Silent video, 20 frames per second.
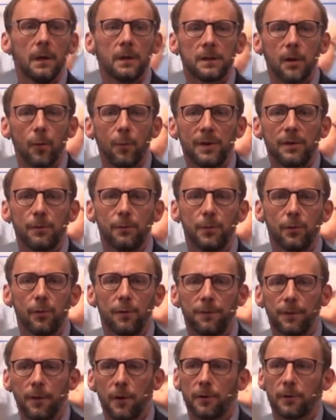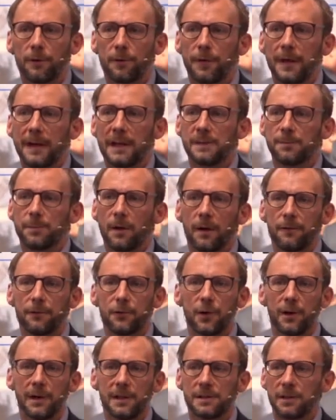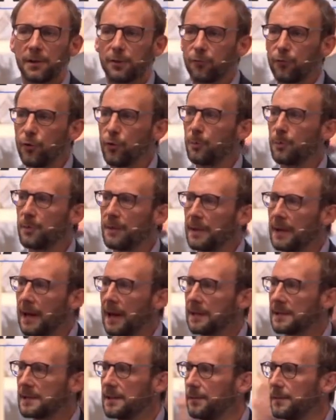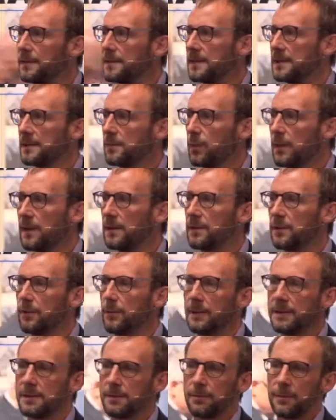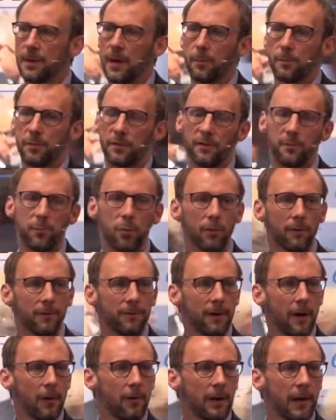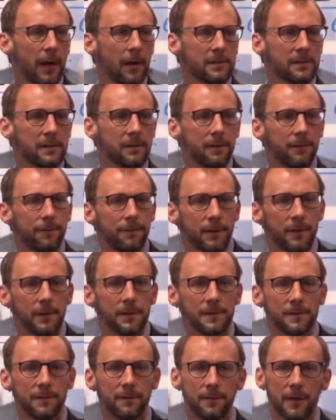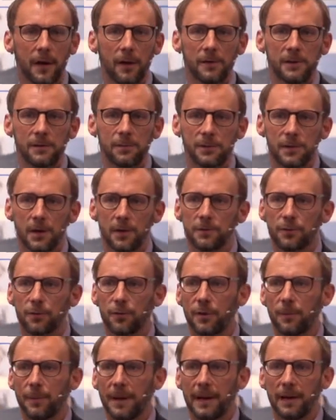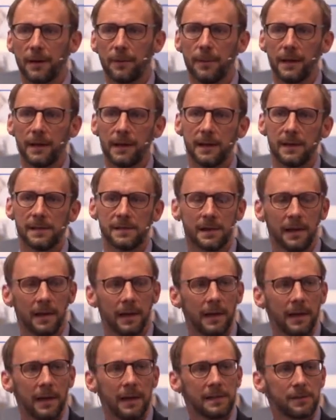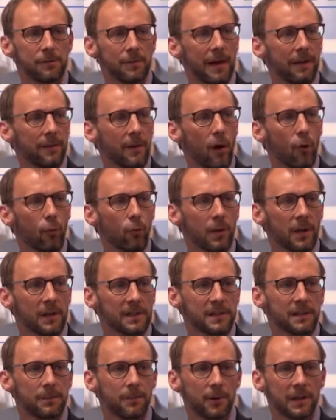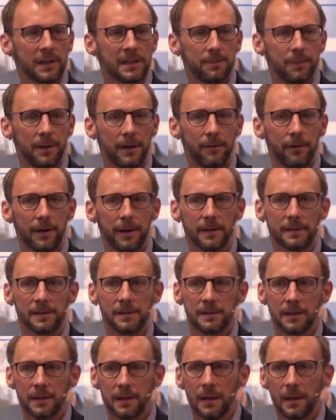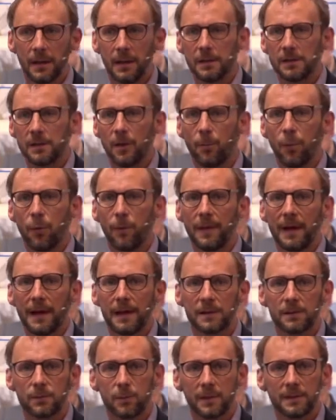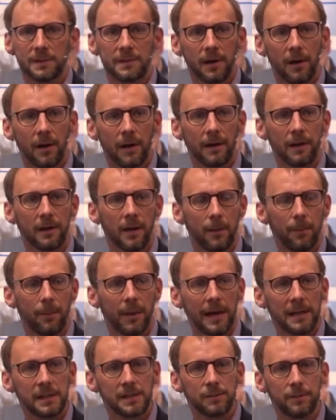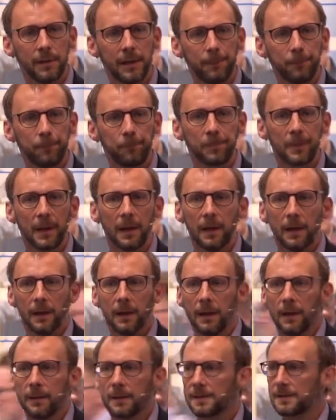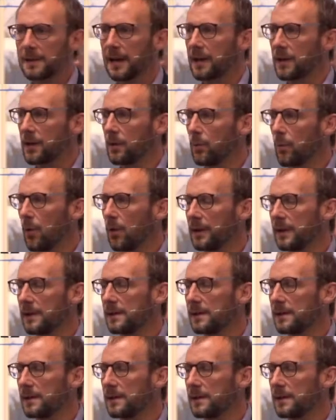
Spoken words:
So we do an awful lot of things, but I've tried to group the activities we do into a number of portfolios. And the first of those, which I'll talk about in a minute, is around the whole customer experience. So I'll put that to one side and come back to it. The second one